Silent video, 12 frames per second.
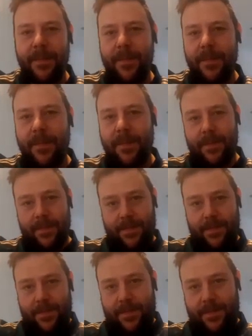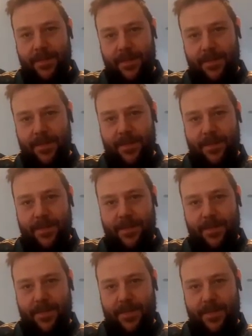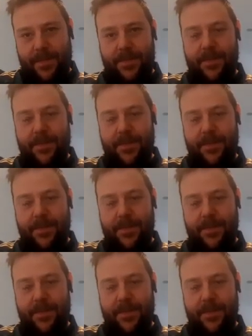[no speech]